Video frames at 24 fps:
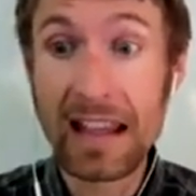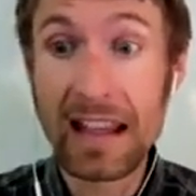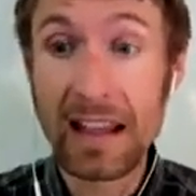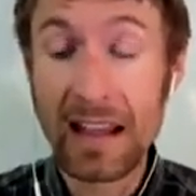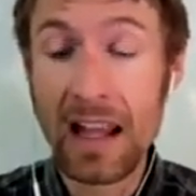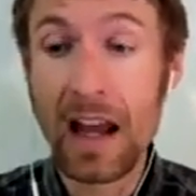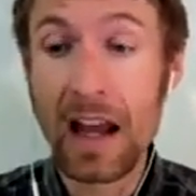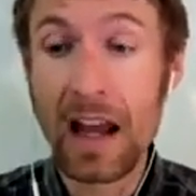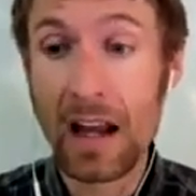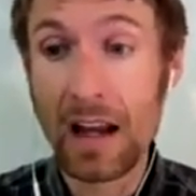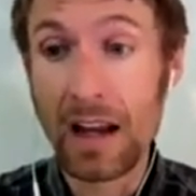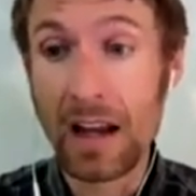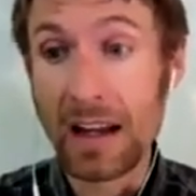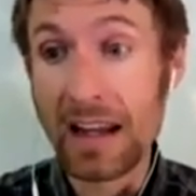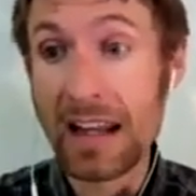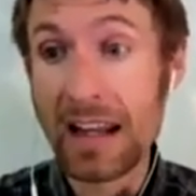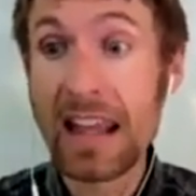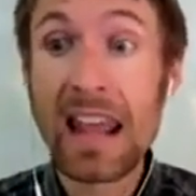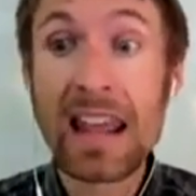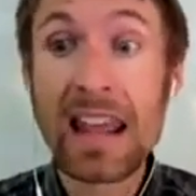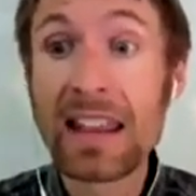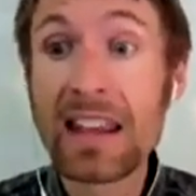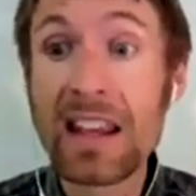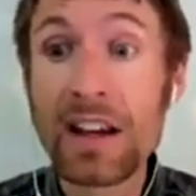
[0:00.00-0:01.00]

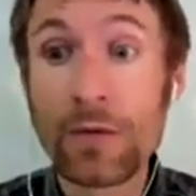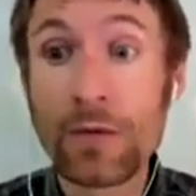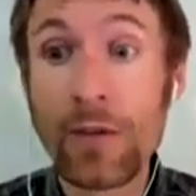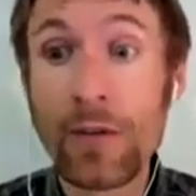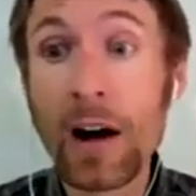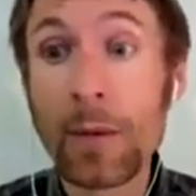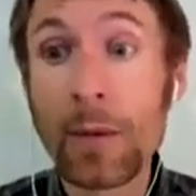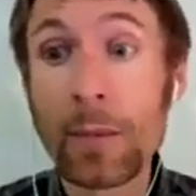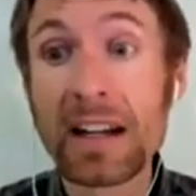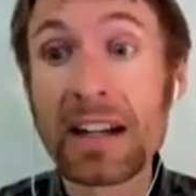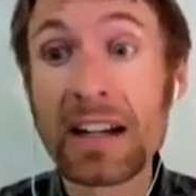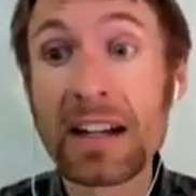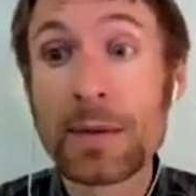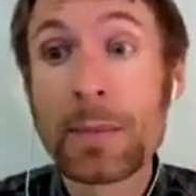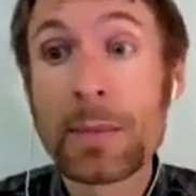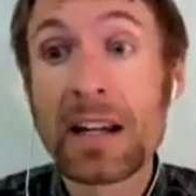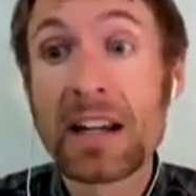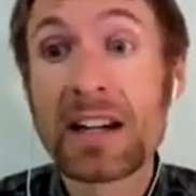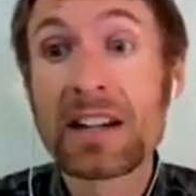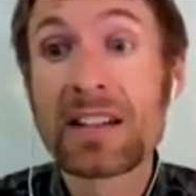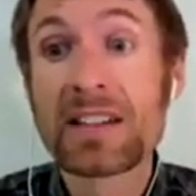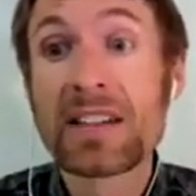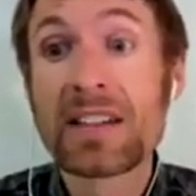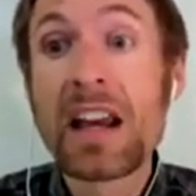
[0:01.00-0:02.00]
in the environment is
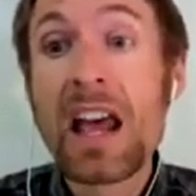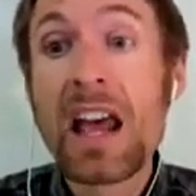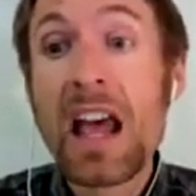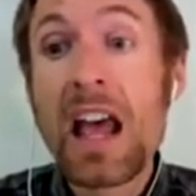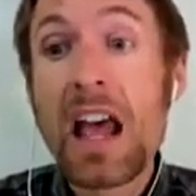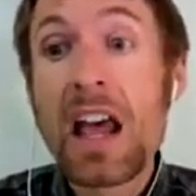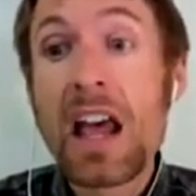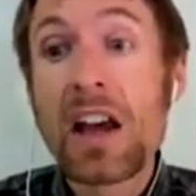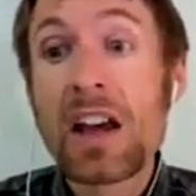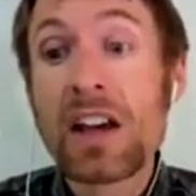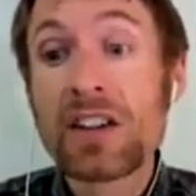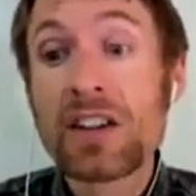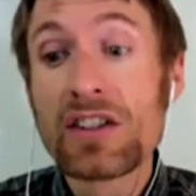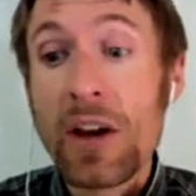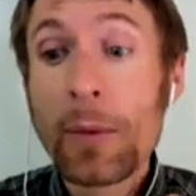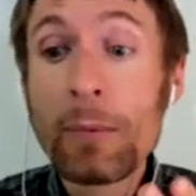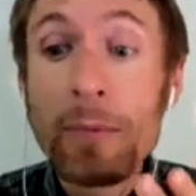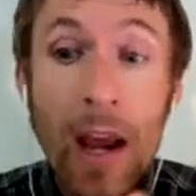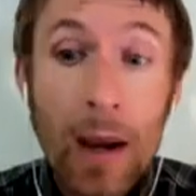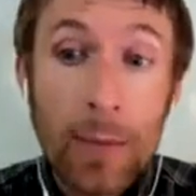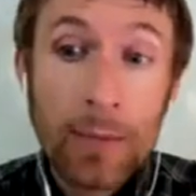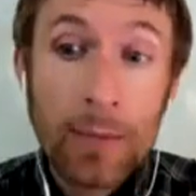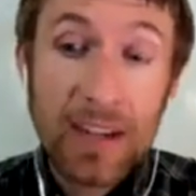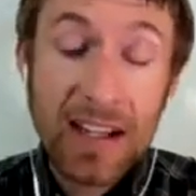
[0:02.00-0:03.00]
because
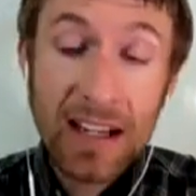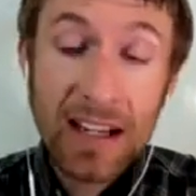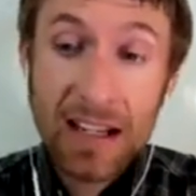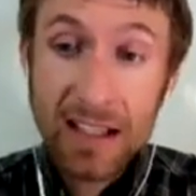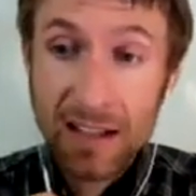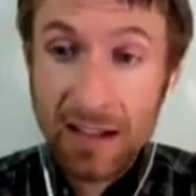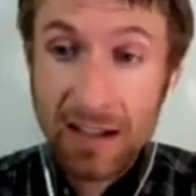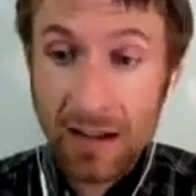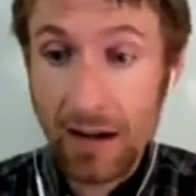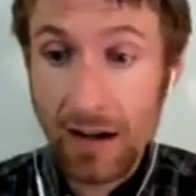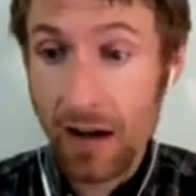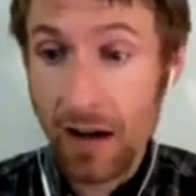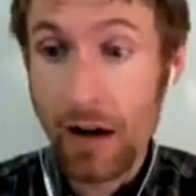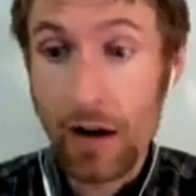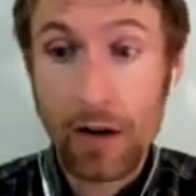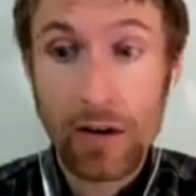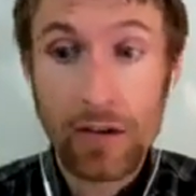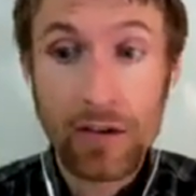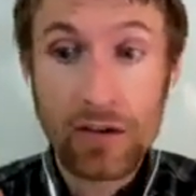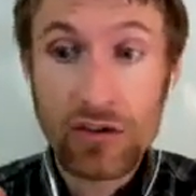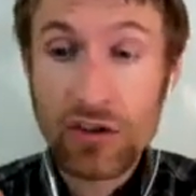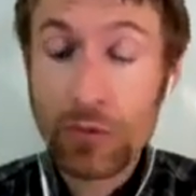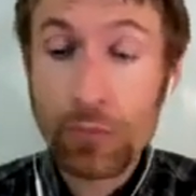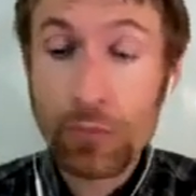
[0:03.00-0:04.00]
sometimes they get
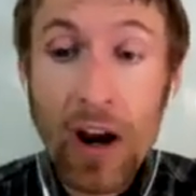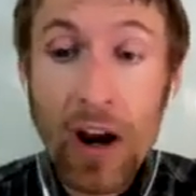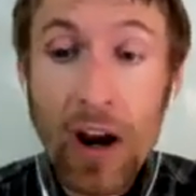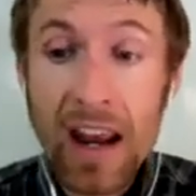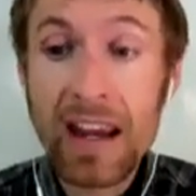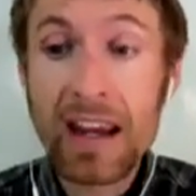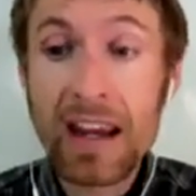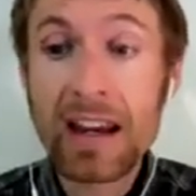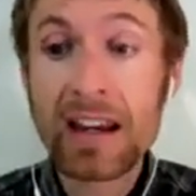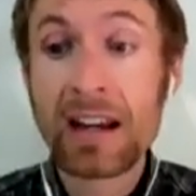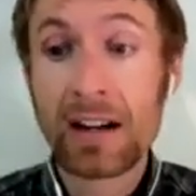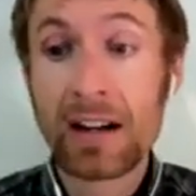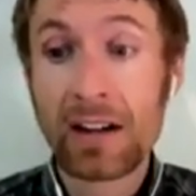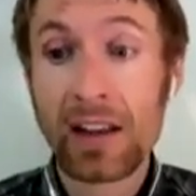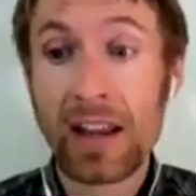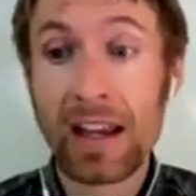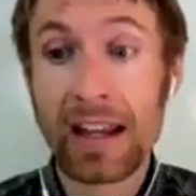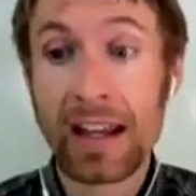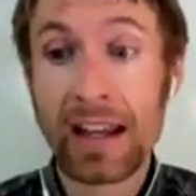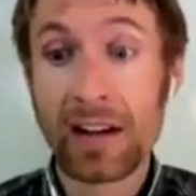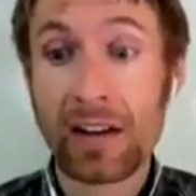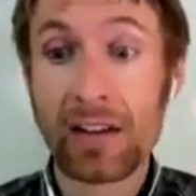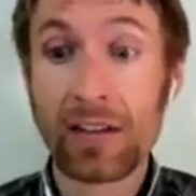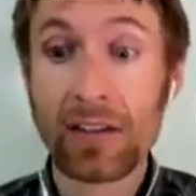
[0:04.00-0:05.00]
sprayed,
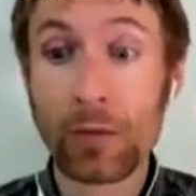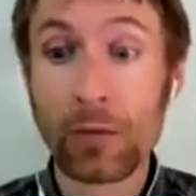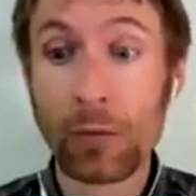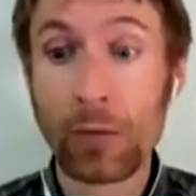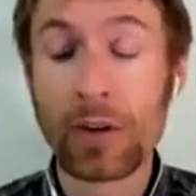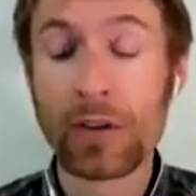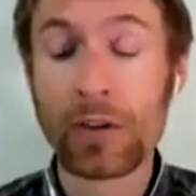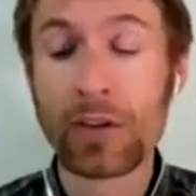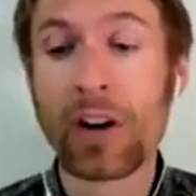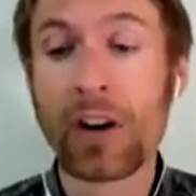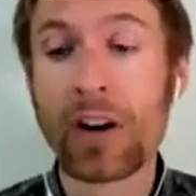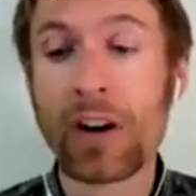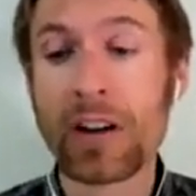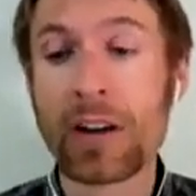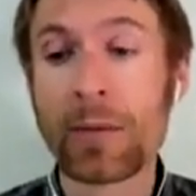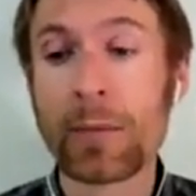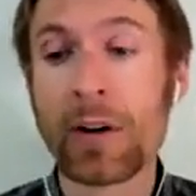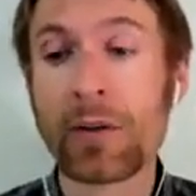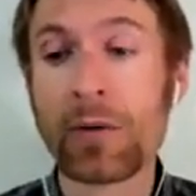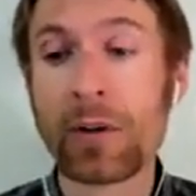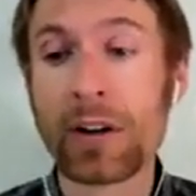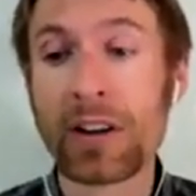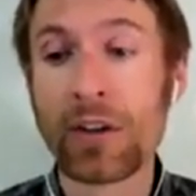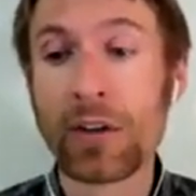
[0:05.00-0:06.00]
like we were talking about
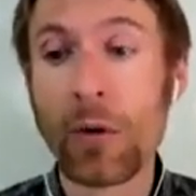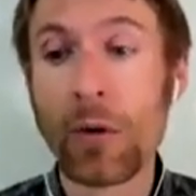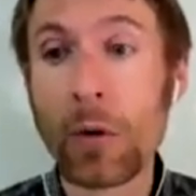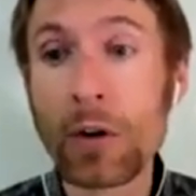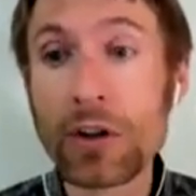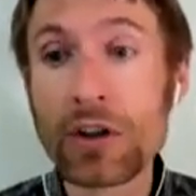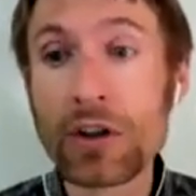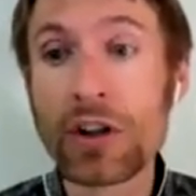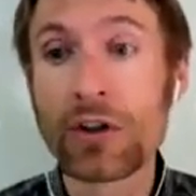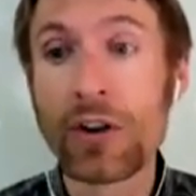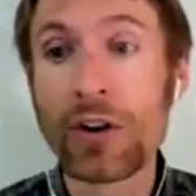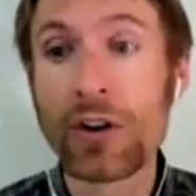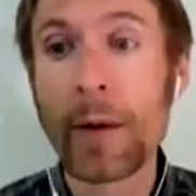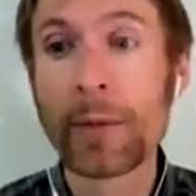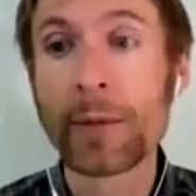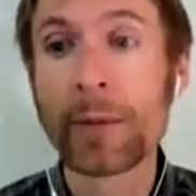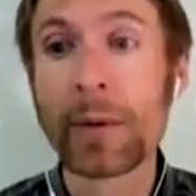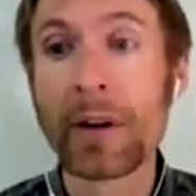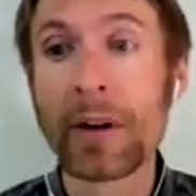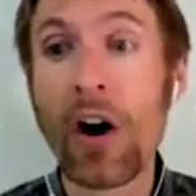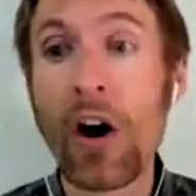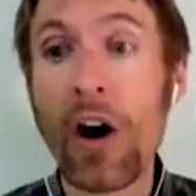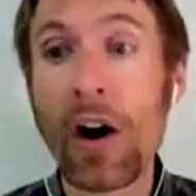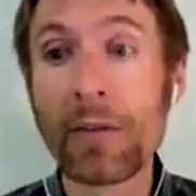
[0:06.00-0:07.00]
with orchard crops,
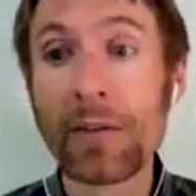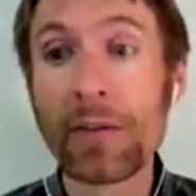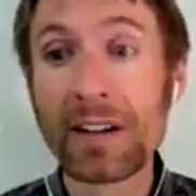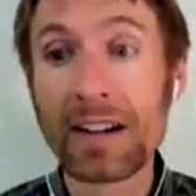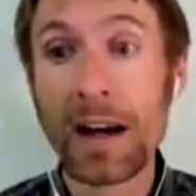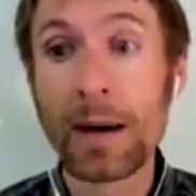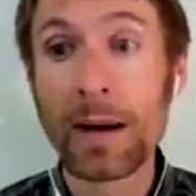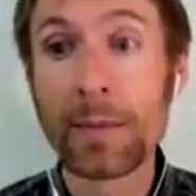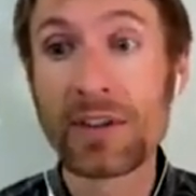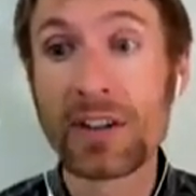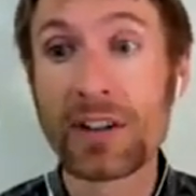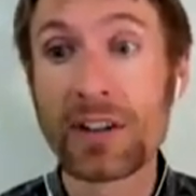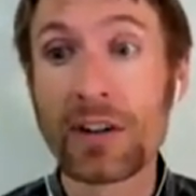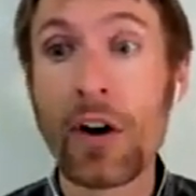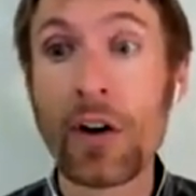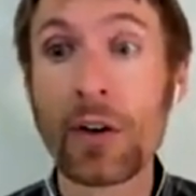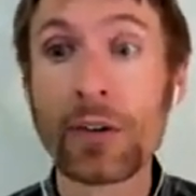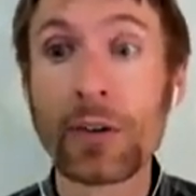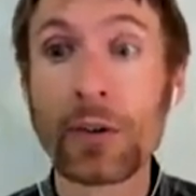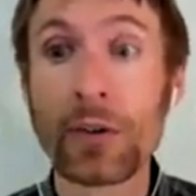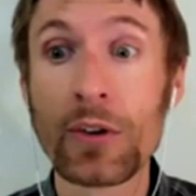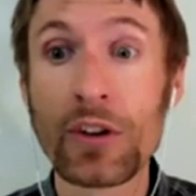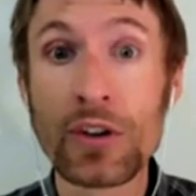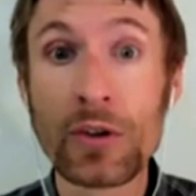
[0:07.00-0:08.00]
but oftentimes they're
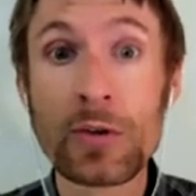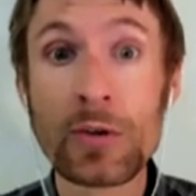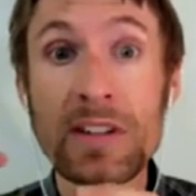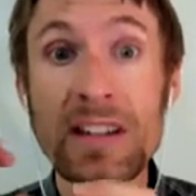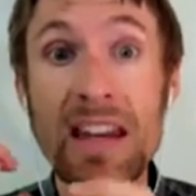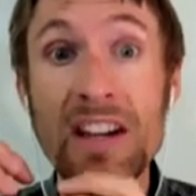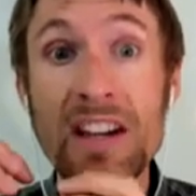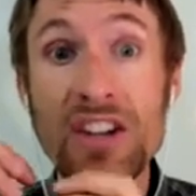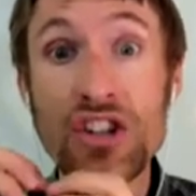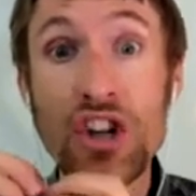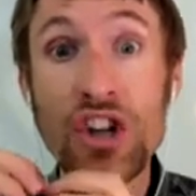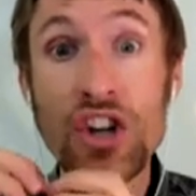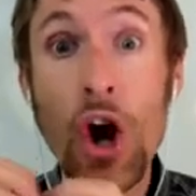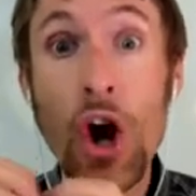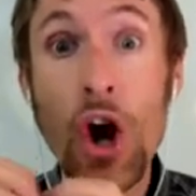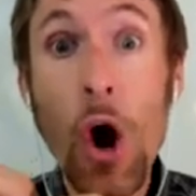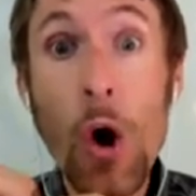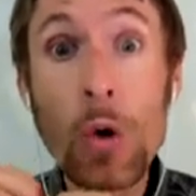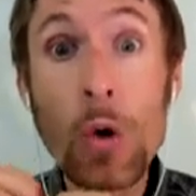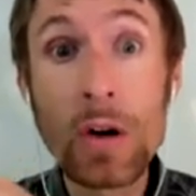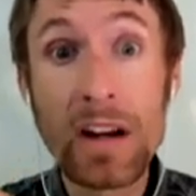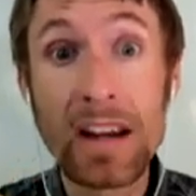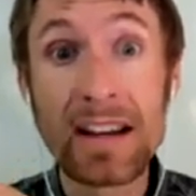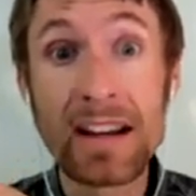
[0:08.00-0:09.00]
also used as
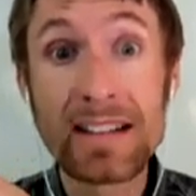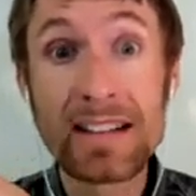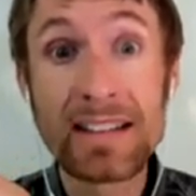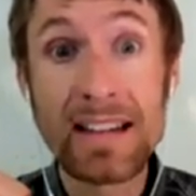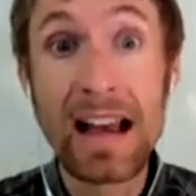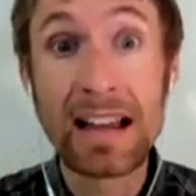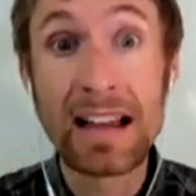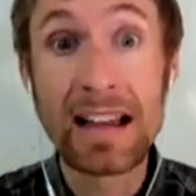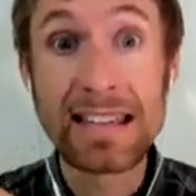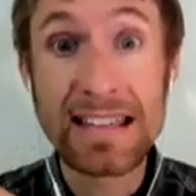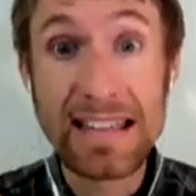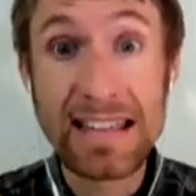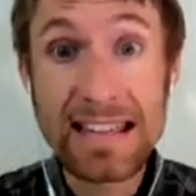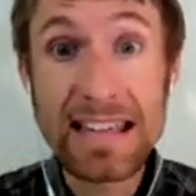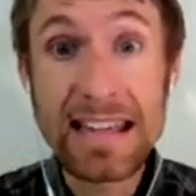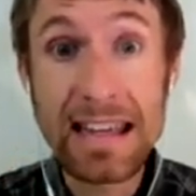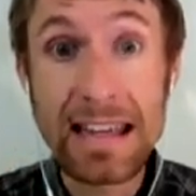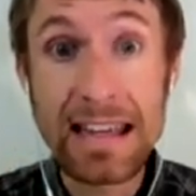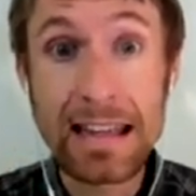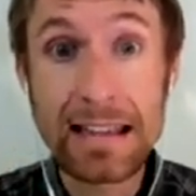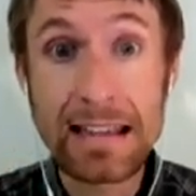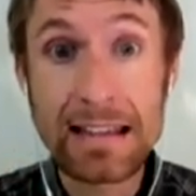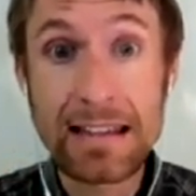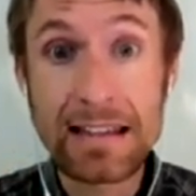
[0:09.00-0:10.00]
coatings on
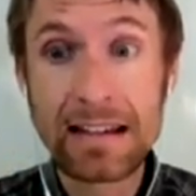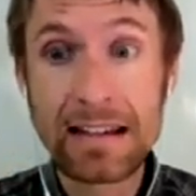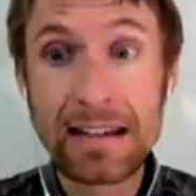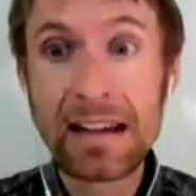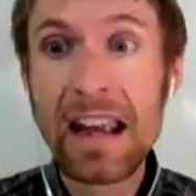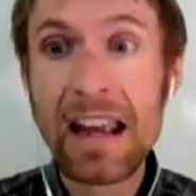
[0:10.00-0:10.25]
seeds.